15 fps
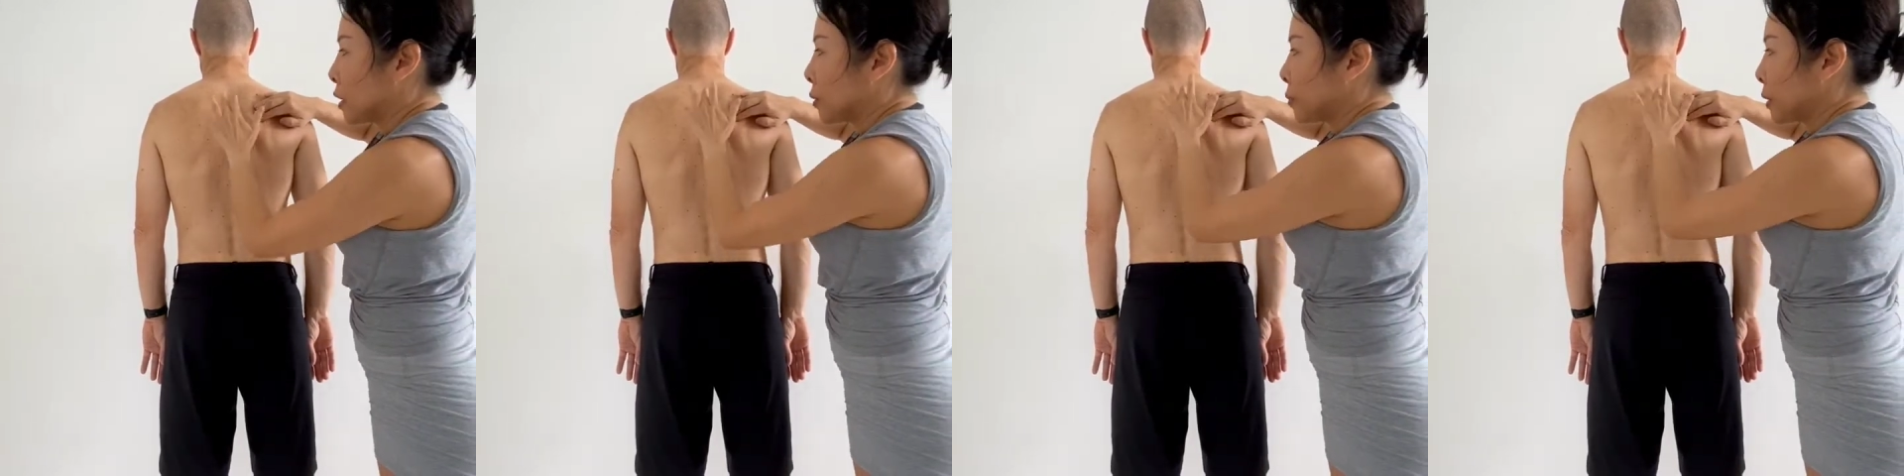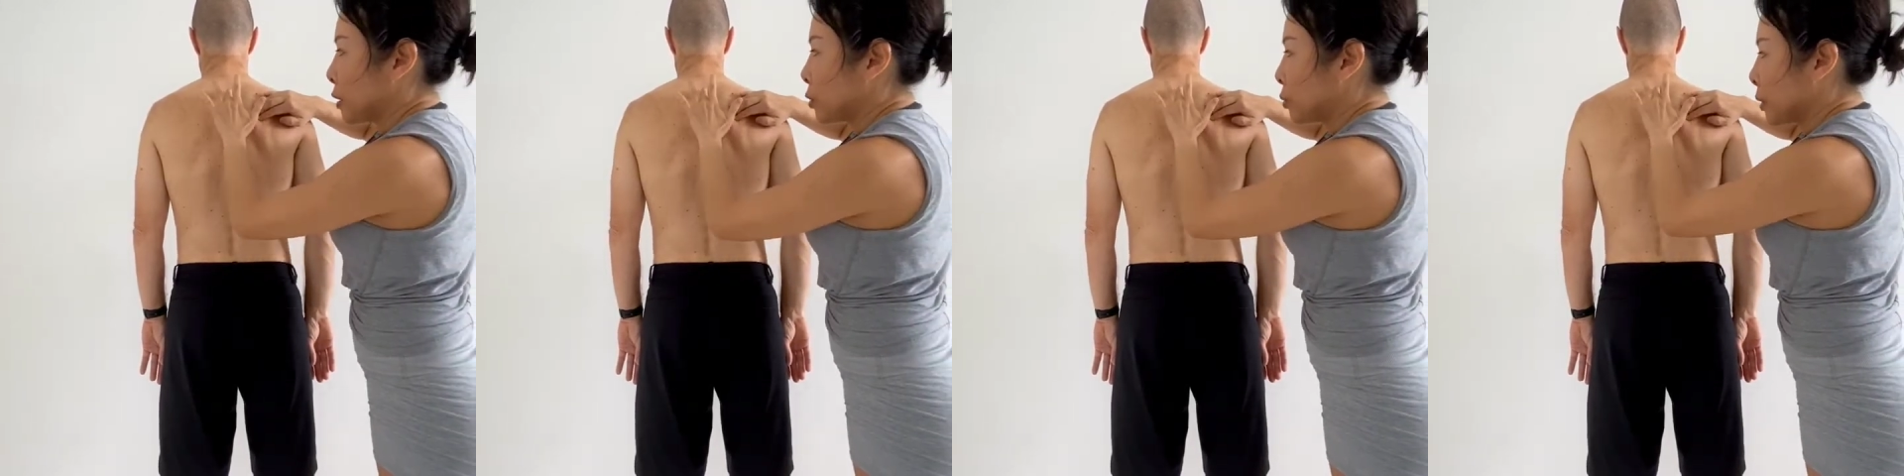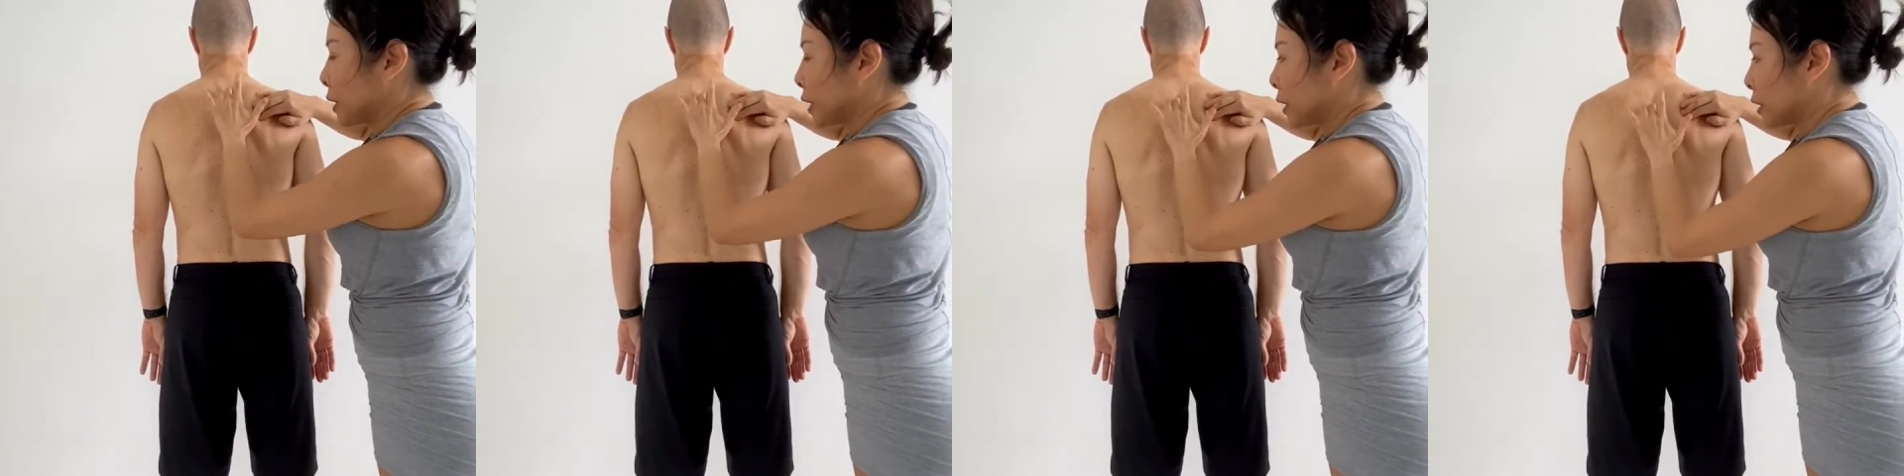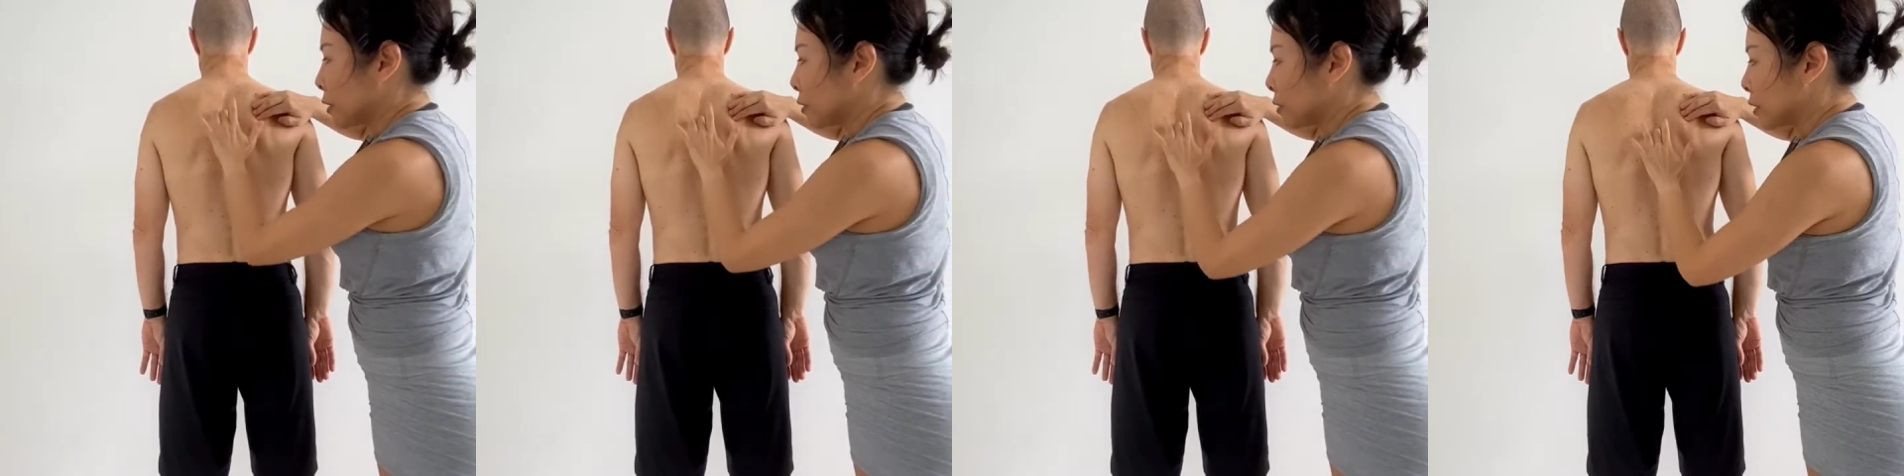
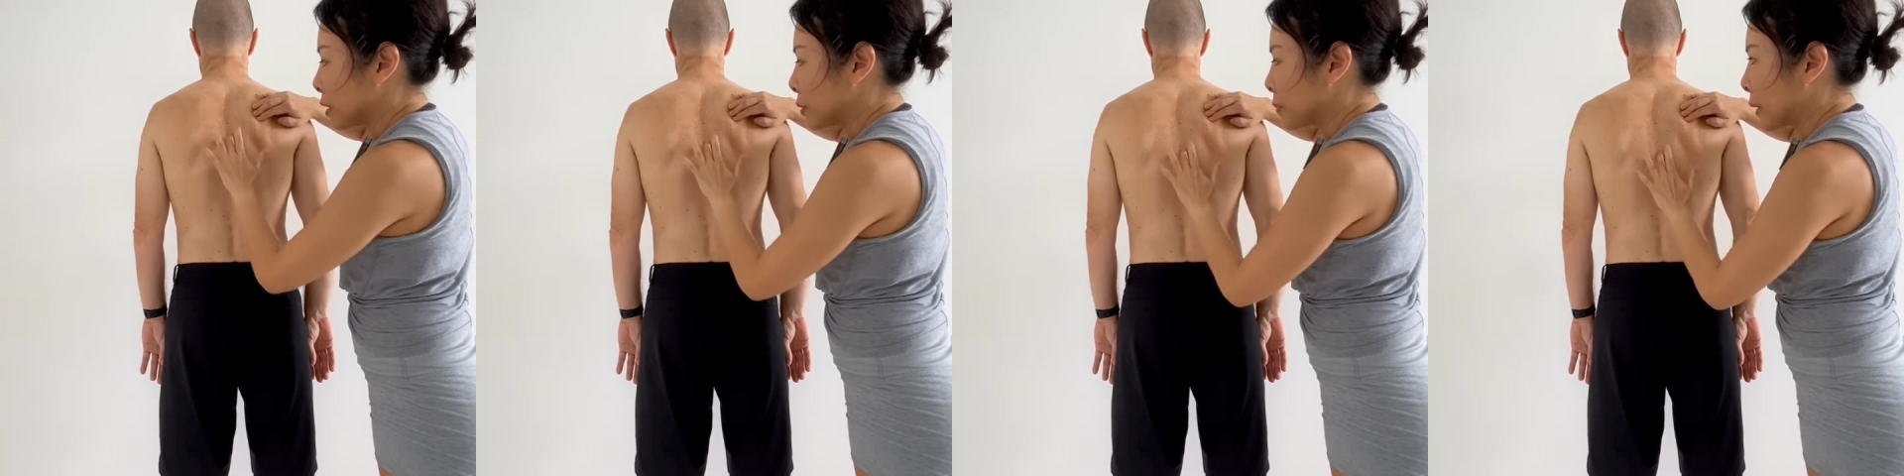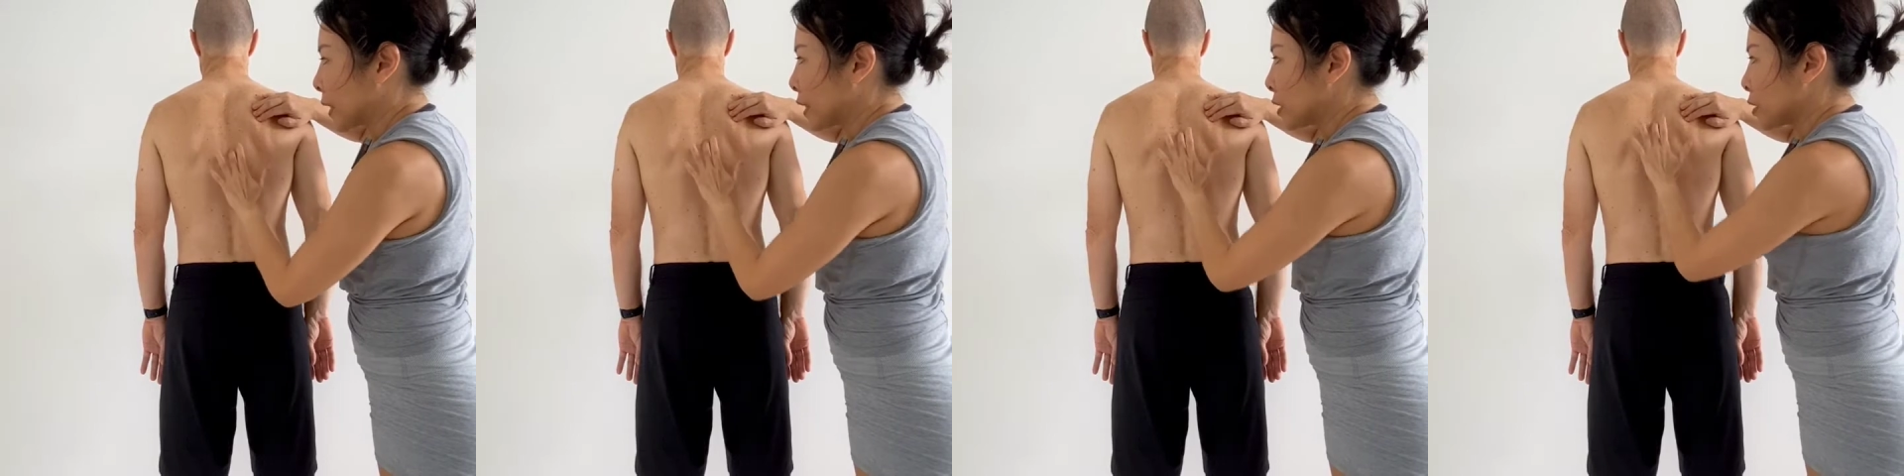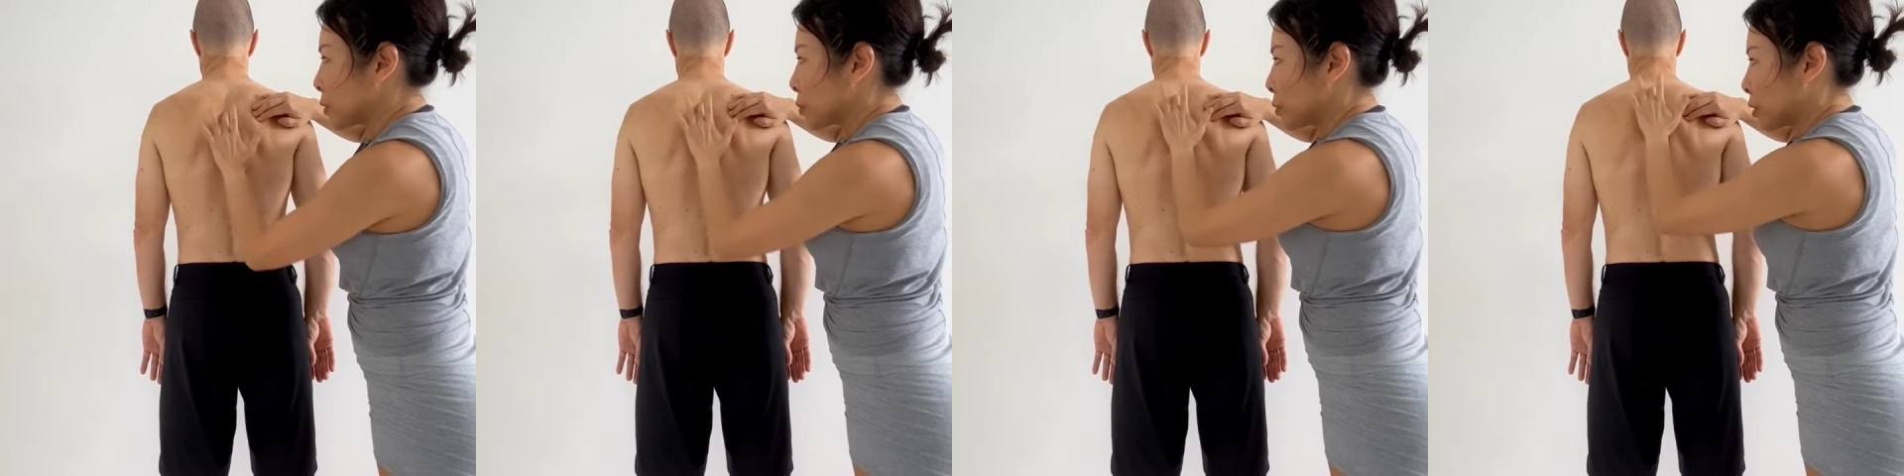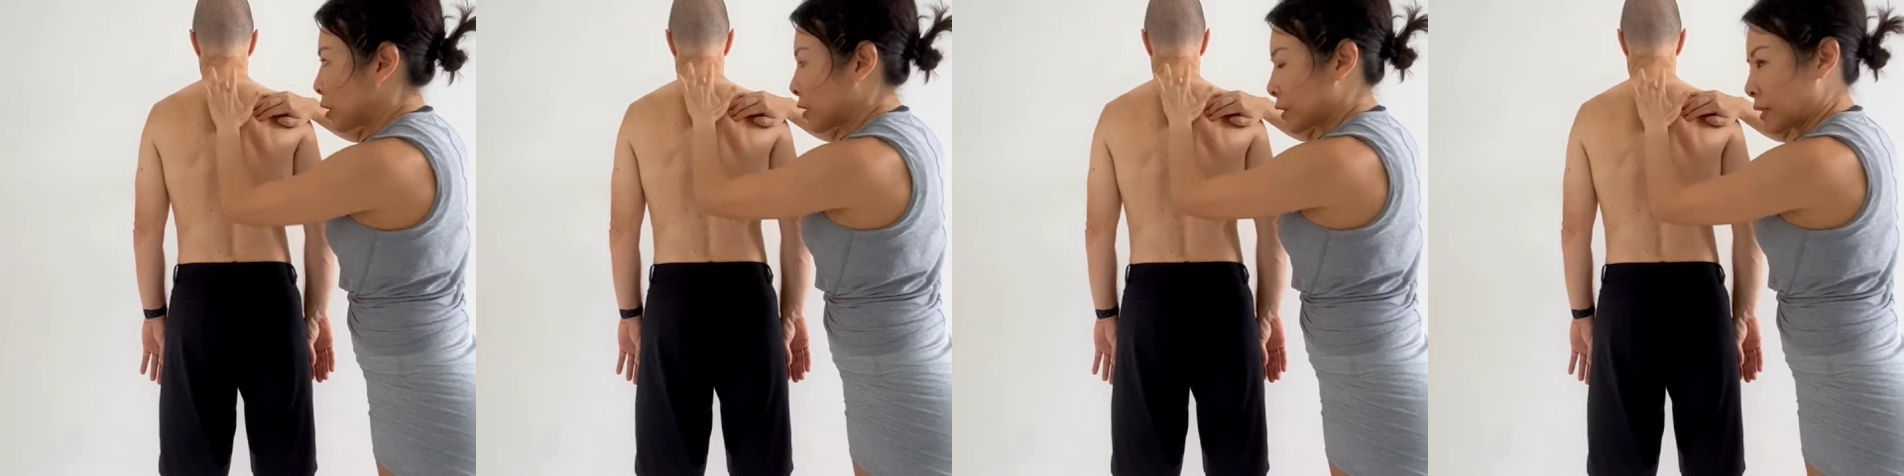between spinous
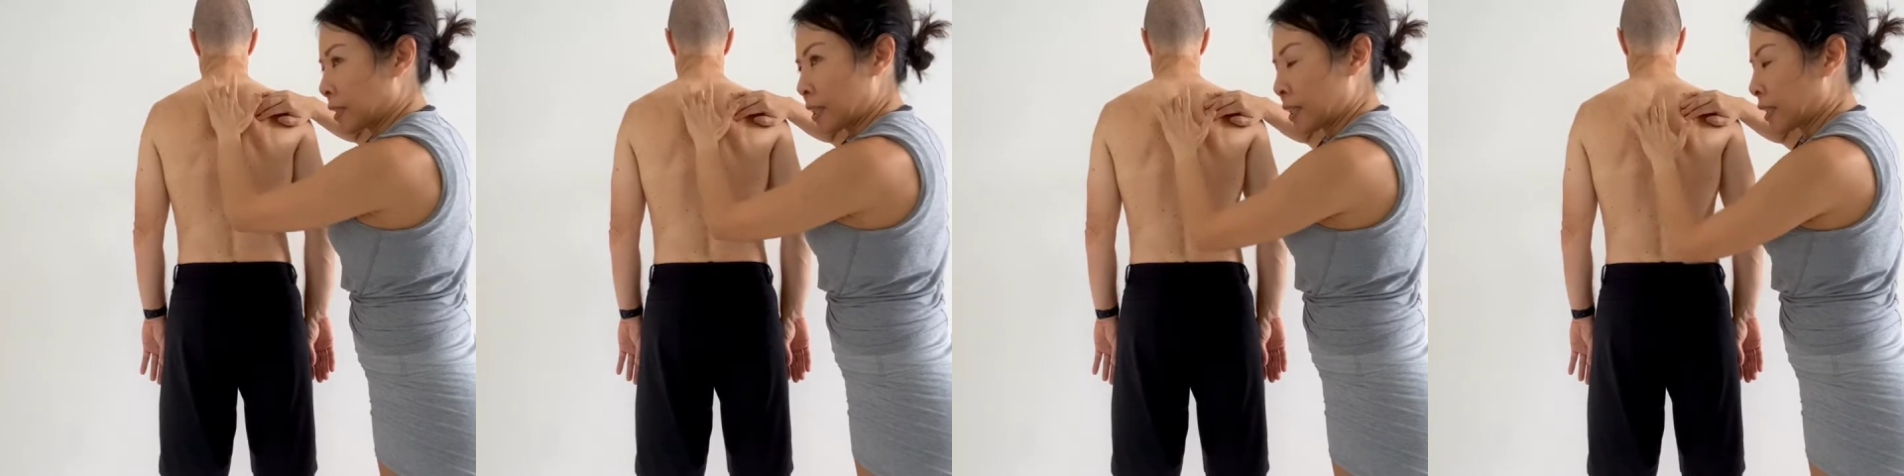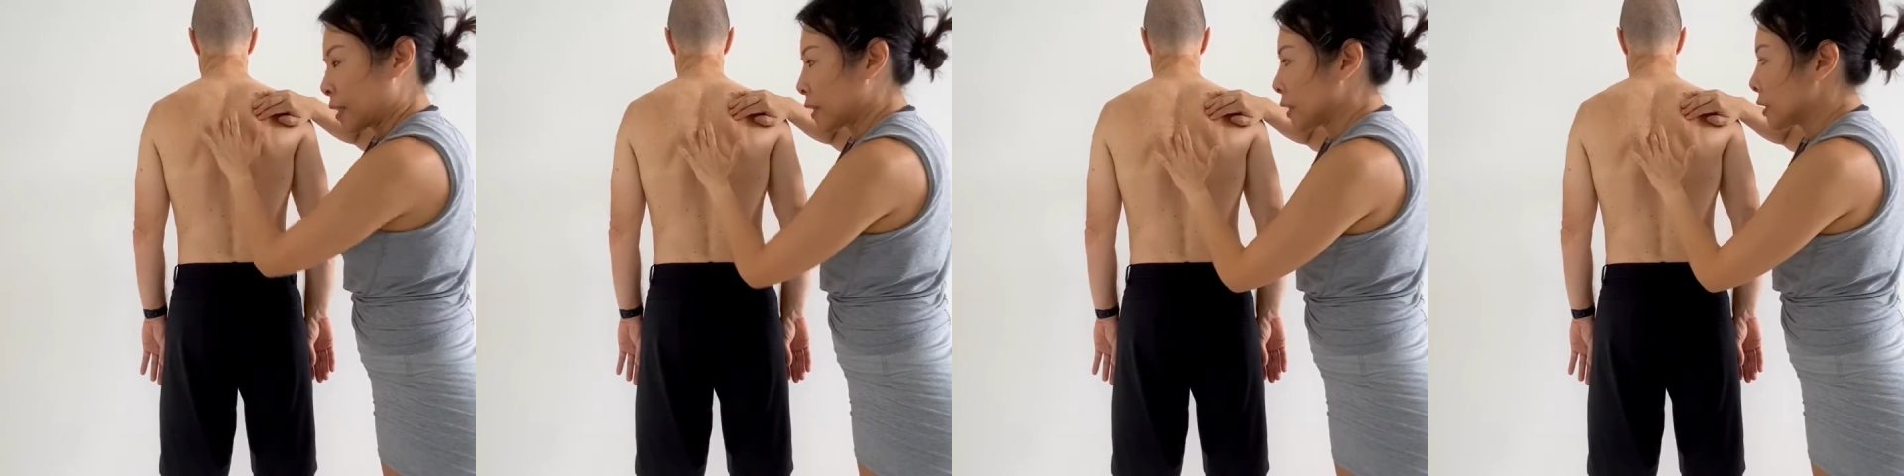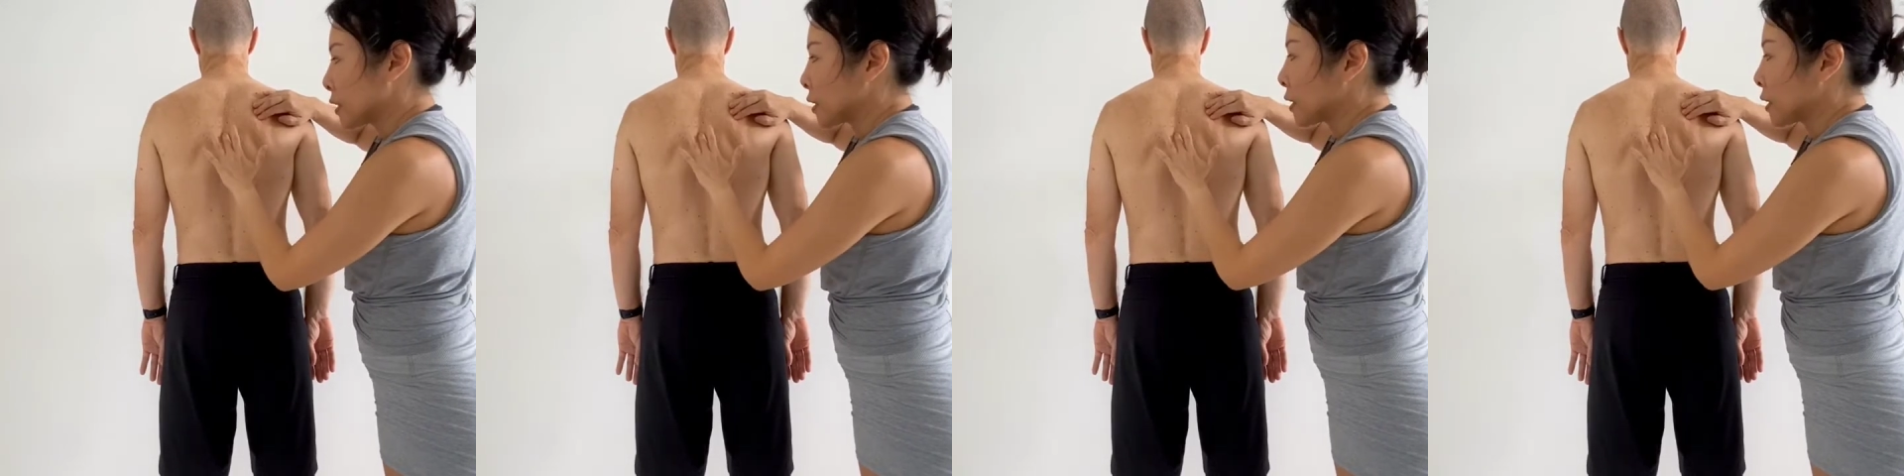process